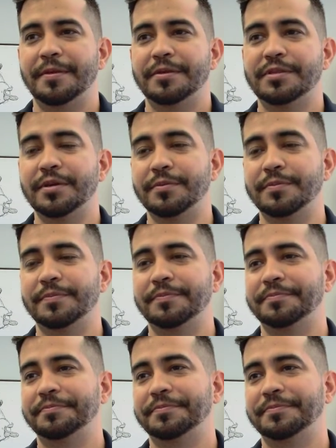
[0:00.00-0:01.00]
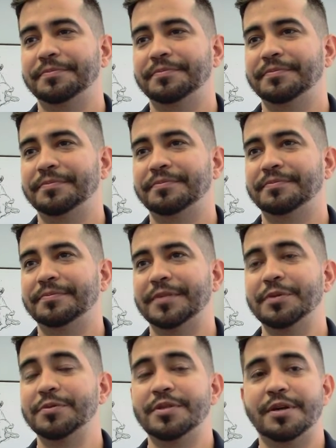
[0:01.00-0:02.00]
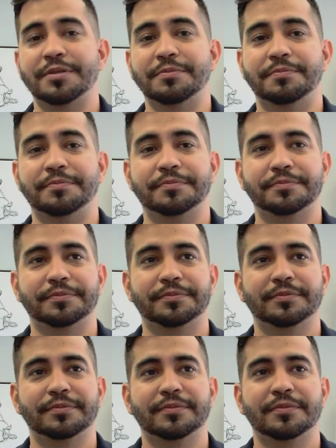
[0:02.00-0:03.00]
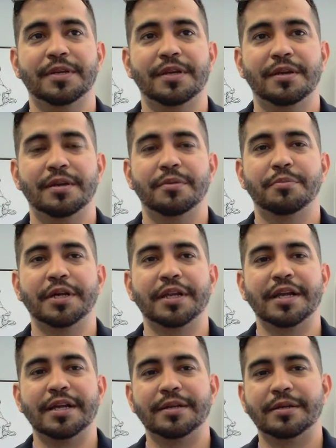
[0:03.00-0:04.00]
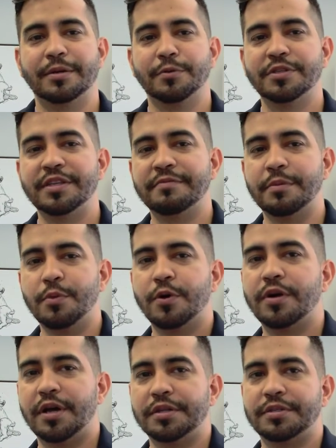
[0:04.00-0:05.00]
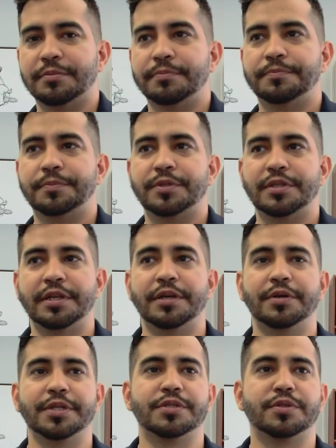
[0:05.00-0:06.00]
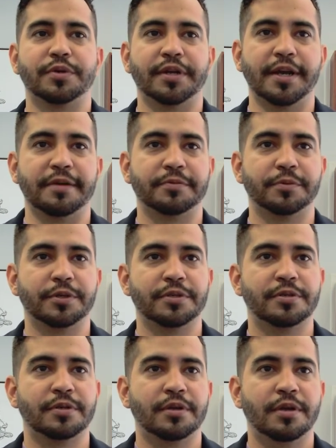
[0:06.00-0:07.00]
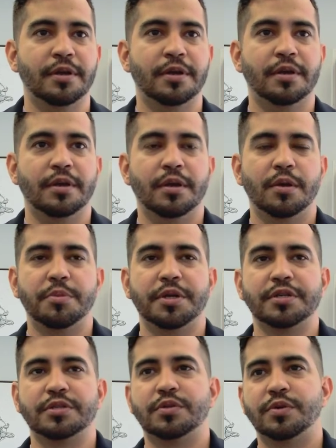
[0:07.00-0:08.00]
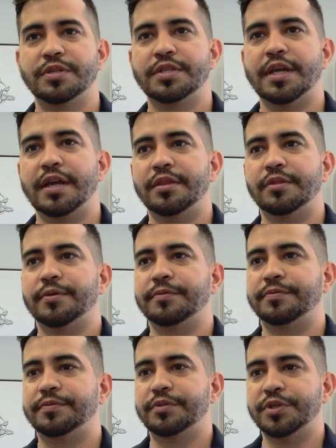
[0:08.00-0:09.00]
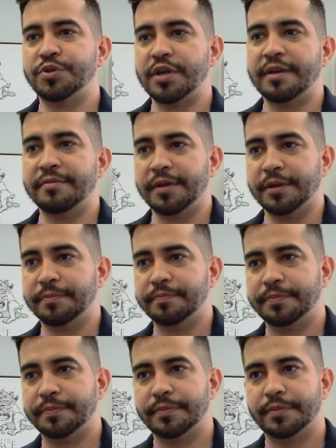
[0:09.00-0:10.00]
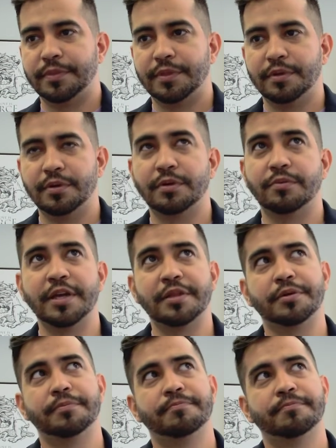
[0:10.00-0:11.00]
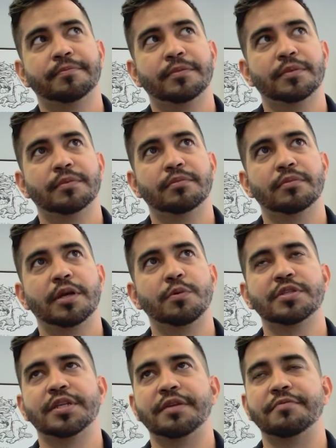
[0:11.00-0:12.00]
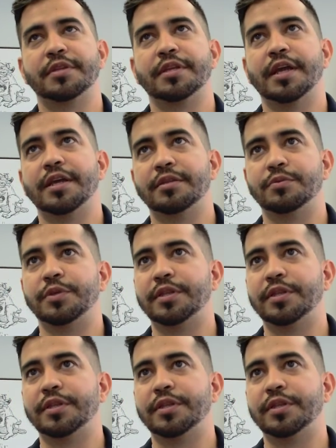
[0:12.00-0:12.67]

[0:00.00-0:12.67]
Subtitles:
So it was awesome, but it was even more awesome to hear his story afterwards, because towards the end of the driving, or rather, it wasn't even the end, we